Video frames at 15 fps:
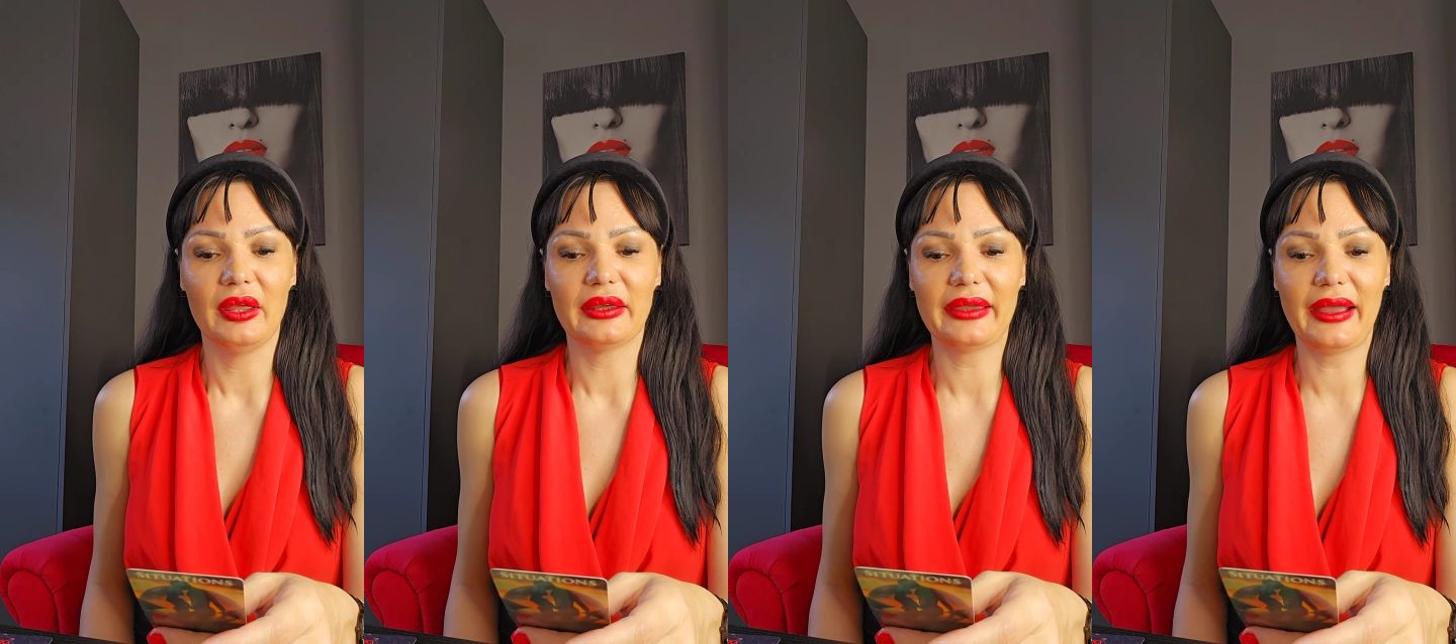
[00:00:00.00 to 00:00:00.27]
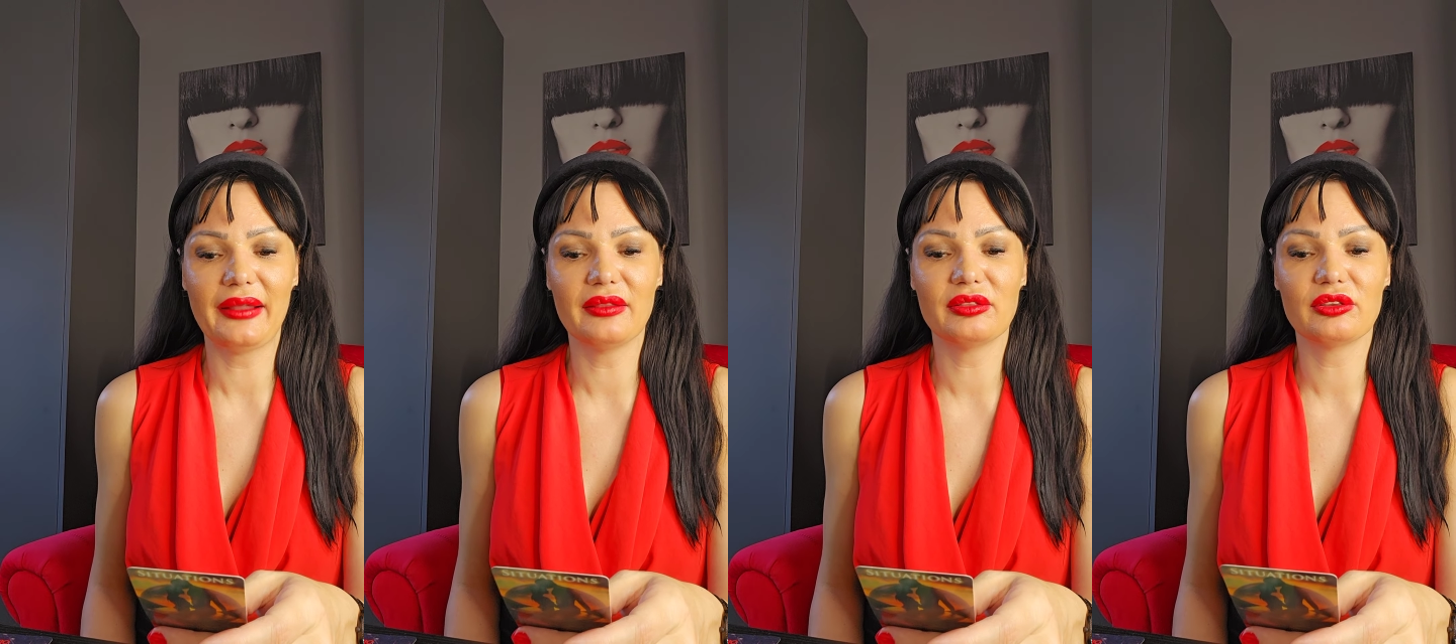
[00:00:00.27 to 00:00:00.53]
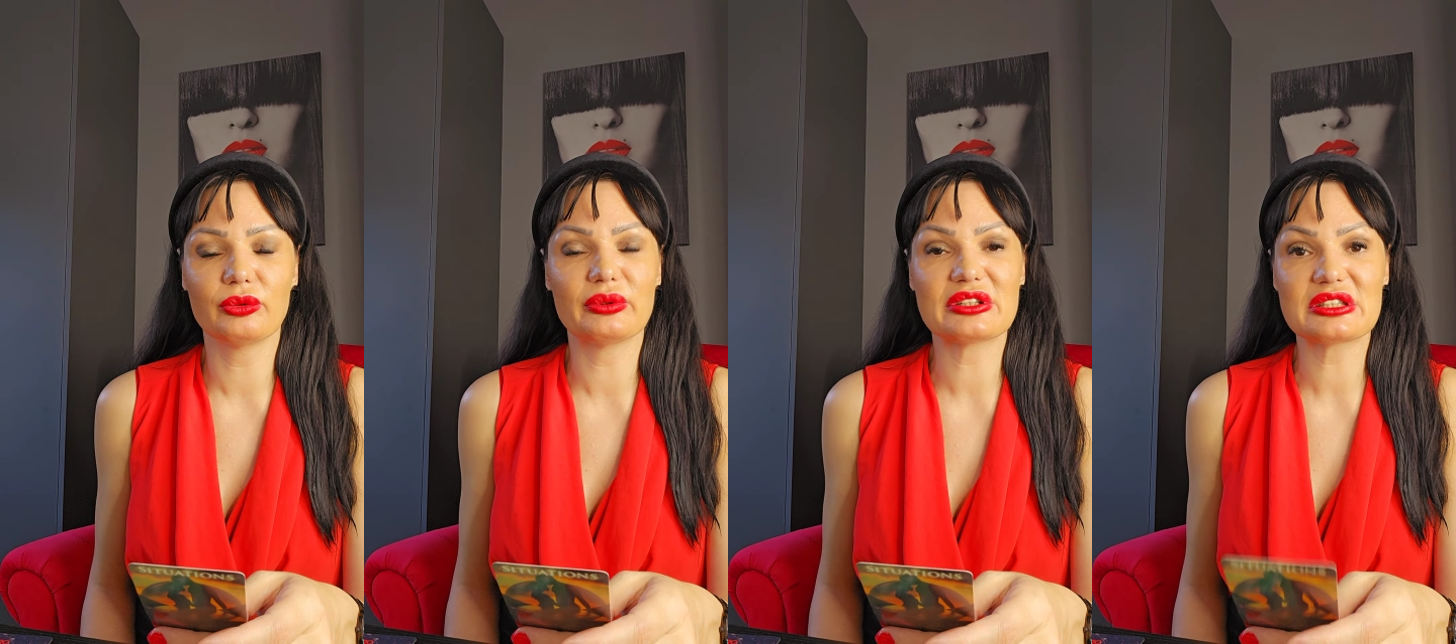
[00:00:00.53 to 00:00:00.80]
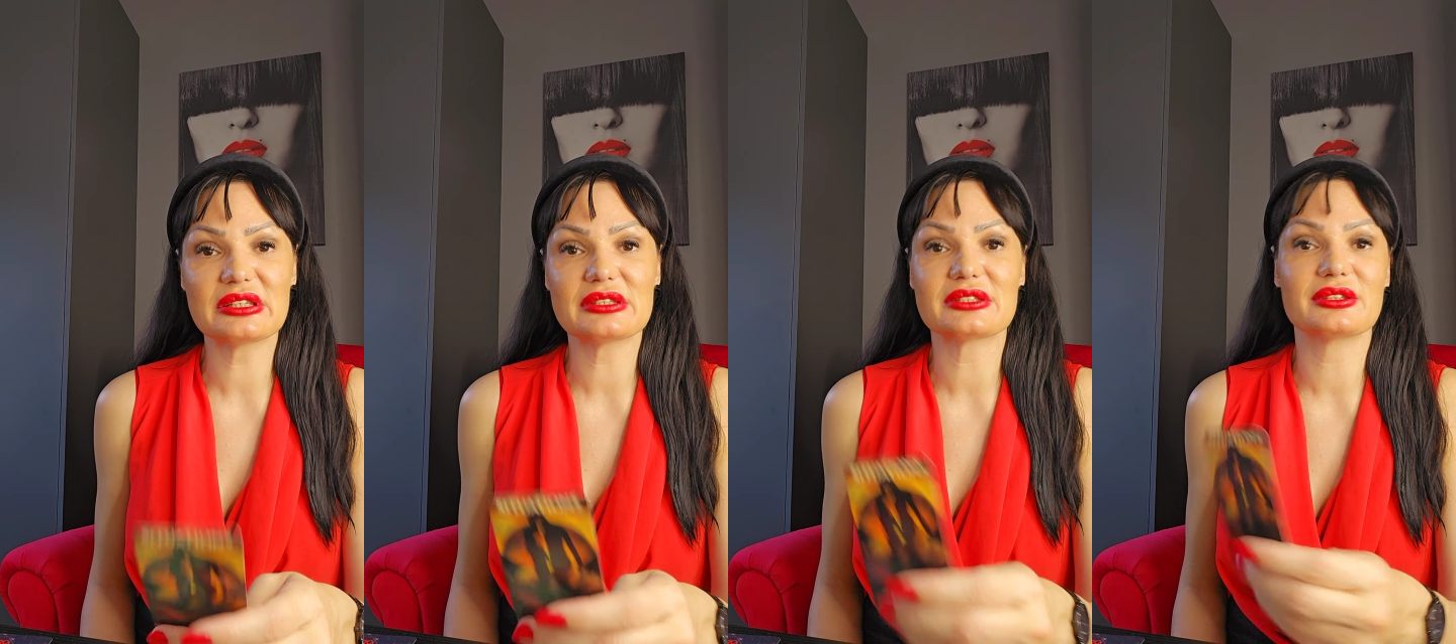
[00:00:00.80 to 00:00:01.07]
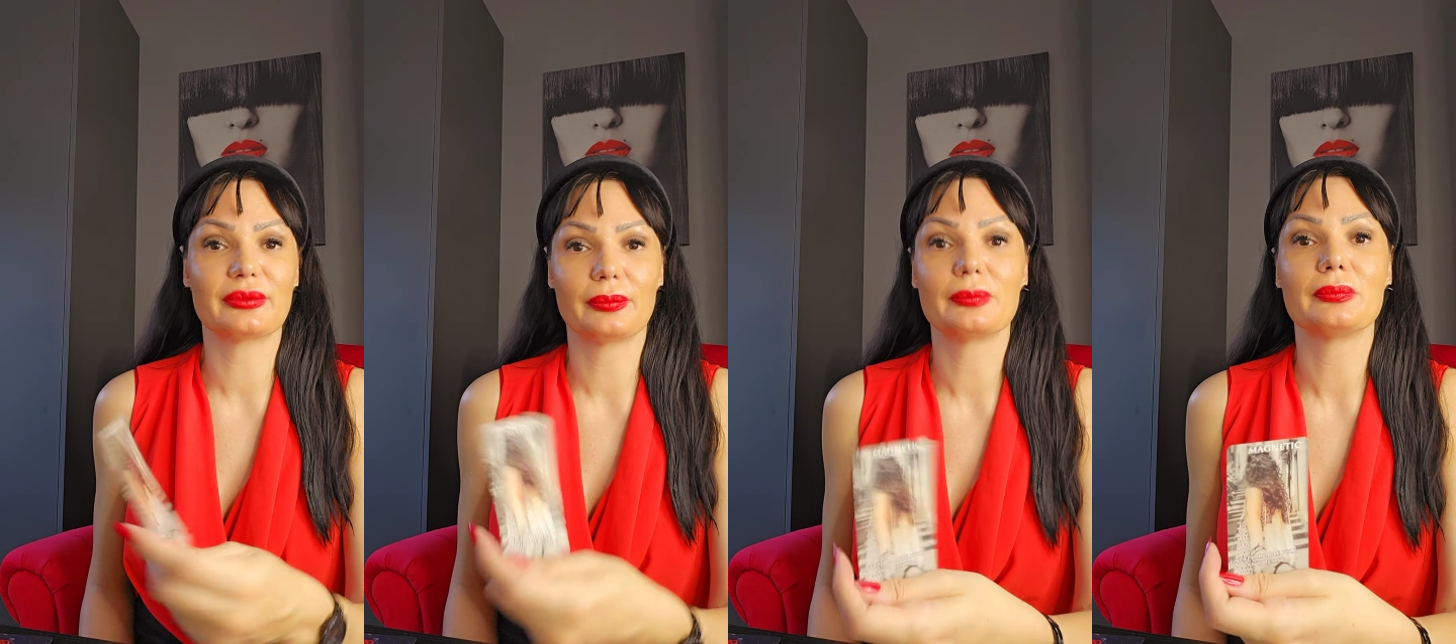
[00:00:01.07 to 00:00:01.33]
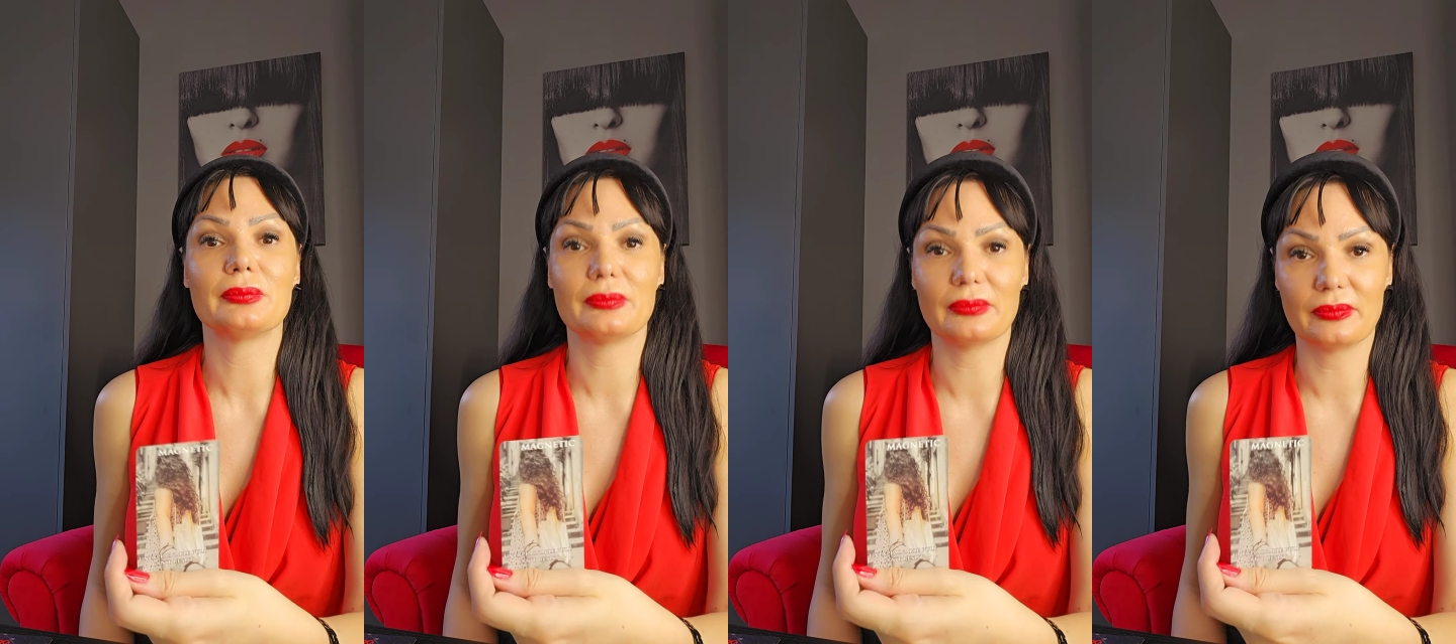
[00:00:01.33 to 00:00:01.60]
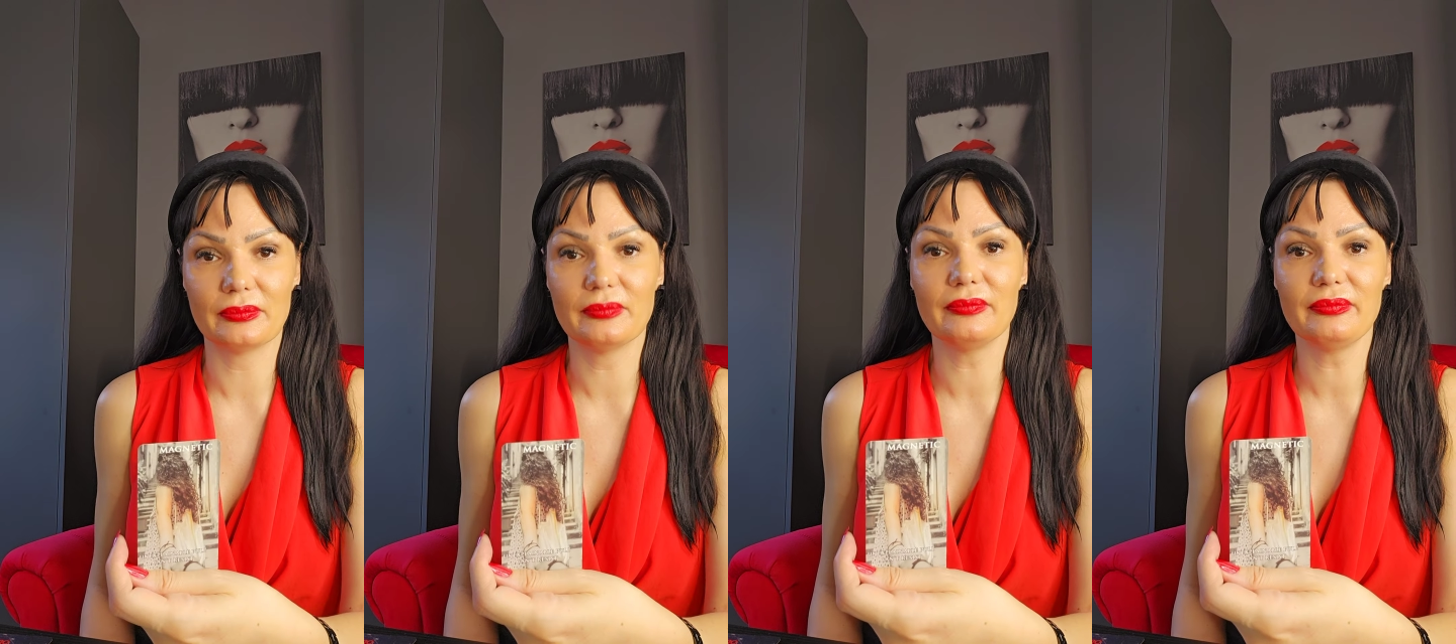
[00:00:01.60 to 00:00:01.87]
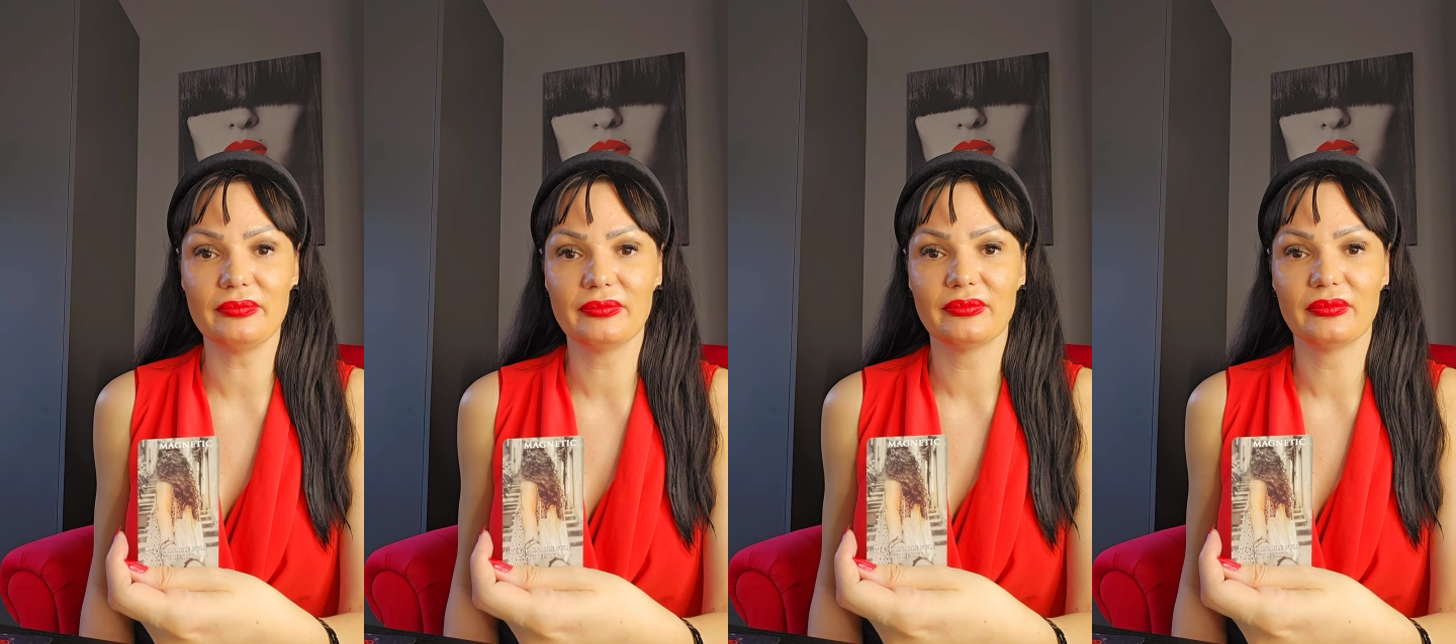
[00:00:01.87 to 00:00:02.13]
can't resist, mm -hmm.